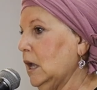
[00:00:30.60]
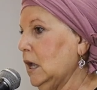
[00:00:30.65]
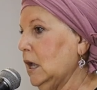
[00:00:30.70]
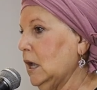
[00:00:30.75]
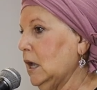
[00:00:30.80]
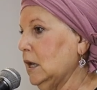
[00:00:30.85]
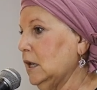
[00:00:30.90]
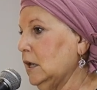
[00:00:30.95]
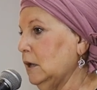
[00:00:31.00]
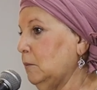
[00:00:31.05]

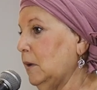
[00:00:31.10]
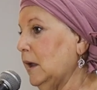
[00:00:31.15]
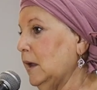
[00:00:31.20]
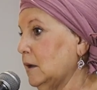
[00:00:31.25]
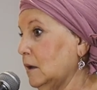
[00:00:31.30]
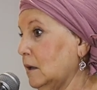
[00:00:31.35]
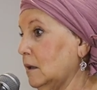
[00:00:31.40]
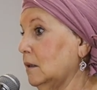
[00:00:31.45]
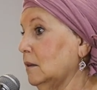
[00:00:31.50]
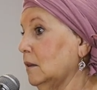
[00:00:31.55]
And he
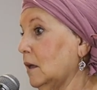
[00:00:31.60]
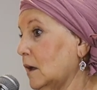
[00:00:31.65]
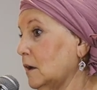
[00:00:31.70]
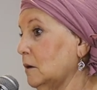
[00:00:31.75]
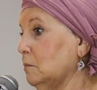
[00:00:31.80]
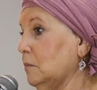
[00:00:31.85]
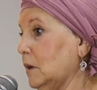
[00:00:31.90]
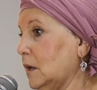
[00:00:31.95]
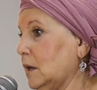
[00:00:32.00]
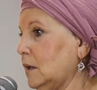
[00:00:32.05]
made a lot
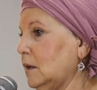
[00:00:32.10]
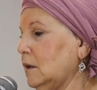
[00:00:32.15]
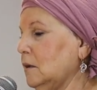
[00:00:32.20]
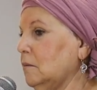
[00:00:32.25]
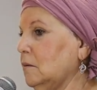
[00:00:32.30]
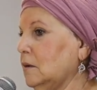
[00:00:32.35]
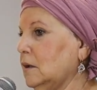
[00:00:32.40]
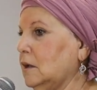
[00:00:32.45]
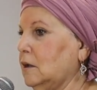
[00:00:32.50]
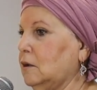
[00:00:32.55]
of
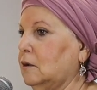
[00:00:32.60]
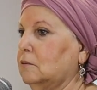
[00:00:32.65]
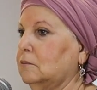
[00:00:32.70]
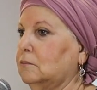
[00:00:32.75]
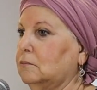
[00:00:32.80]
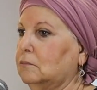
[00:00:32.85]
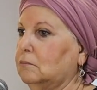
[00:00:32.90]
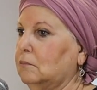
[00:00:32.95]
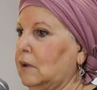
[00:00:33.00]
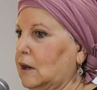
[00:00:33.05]
money. He
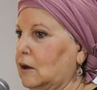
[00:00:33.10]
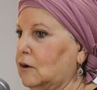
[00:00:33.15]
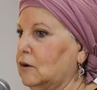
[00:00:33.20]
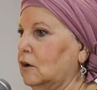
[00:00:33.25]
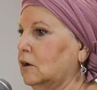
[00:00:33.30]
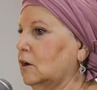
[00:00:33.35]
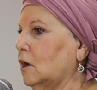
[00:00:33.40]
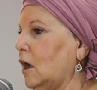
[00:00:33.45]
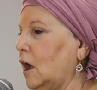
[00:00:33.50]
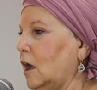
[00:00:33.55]
made a
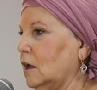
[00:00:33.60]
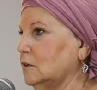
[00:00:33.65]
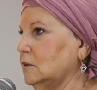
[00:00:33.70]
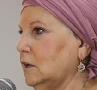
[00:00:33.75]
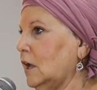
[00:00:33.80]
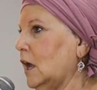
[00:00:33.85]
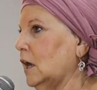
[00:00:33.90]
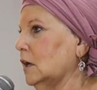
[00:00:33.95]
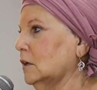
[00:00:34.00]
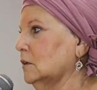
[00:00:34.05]
good
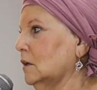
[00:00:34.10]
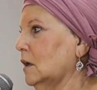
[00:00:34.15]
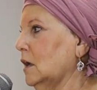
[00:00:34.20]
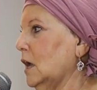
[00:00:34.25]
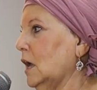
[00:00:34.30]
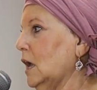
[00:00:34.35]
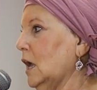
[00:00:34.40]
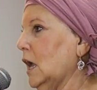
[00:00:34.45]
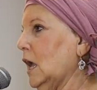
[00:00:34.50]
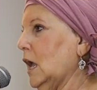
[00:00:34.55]
contact.
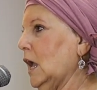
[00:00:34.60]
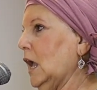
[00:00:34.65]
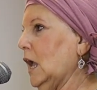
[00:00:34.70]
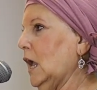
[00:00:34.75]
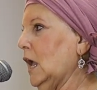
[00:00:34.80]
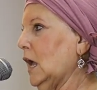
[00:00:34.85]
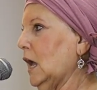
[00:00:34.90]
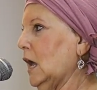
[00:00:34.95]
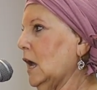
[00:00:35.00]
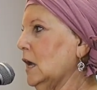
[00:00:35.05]

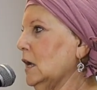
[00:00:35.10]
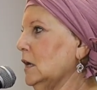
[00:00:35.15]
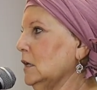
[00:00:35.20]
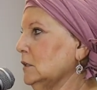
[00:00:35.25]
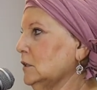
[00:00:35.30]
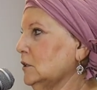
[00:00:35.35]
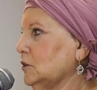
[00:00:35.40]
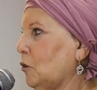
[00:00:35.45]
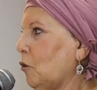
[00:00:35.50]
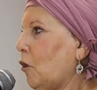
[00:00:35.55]

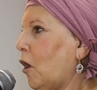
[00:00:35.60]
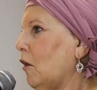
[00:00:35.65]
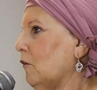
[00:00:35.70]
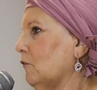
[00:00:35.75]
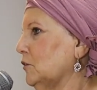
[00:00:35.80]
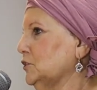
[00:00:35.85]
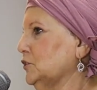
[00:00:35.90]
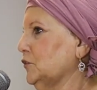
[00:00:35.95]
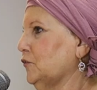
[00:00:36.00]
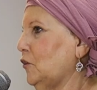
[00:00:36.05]
And so all
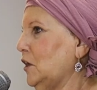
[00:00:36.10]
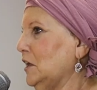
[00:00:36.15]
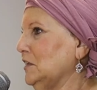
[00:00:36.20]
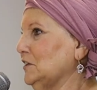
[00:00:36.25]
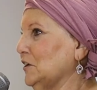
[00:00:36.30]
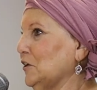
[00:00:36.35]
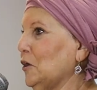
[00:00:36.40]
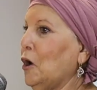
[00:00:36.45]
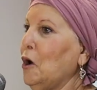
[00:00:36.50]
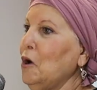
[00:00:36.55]
his
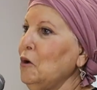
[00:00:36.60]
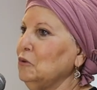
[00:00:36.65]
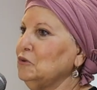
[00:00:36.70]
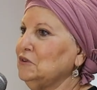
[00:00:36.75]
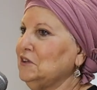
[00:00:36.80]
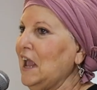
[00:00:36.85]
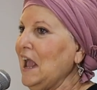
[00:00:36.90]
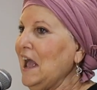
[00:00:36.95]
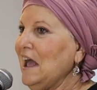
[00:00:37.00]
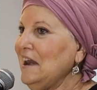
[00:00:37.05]
friends said, "Oh,
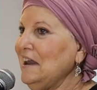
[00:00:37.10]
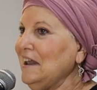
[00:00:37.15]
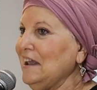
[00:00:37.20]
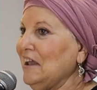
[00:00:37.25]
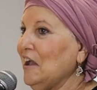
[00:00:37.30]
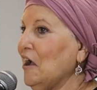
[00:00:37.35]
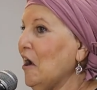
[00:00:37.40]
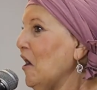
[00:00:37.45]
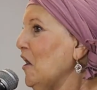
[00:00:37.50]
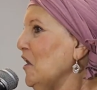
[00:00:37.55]

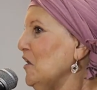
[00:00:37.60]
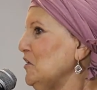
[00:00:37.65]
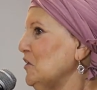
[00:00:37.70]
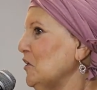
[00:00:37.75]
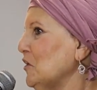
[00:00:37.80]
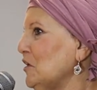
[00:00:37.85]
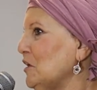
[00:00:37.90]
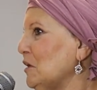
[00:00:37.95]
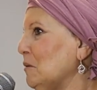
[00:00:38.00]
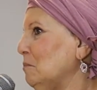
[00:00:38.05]
Danny,
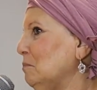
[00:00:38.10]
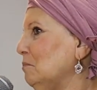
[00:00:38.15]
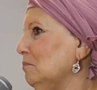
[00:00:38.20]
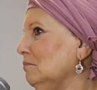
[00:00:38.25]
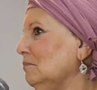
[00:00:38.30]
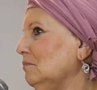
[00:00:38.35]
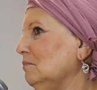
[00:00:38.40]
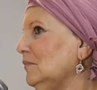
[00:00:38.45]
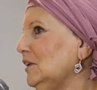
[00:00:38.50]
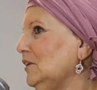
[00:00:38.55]
you're going to,
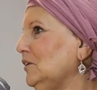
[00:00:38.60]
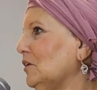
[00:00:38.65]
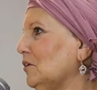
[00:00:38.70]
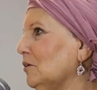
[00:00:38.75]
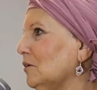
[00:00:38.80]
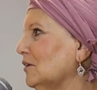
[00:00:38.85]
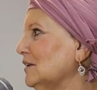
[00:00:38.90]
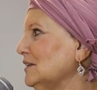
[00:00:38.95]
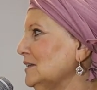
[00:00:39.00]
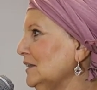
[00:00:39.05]

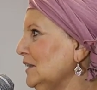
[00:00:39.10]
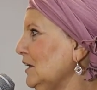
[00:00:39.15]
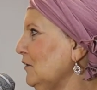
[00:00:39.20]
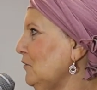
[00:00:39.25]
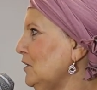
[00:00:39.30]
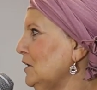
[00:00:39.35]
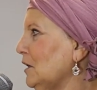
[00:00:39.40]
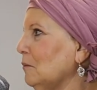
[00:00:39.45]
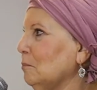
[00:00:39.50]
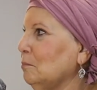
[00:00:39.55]

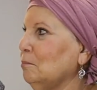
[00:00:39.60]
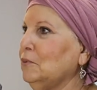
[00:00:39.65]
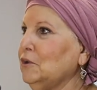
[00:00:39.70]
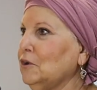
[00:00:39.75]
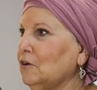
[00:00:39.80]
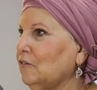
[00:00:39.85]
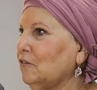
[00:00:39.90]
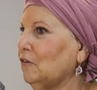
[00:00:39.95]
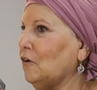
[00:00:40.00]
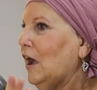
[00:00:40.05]
live in a
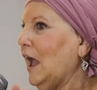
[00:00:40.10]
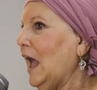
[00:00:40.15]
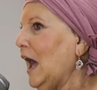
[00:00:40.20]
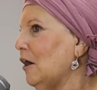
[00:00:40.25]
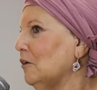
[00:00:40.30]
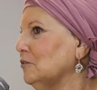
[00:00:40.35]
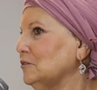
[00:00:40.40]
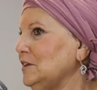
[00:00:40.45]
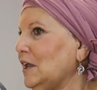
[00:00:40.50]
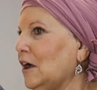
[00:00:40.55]
beautiful
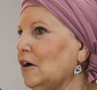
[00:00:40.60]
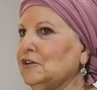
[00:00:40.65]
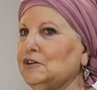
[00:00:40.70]
house now.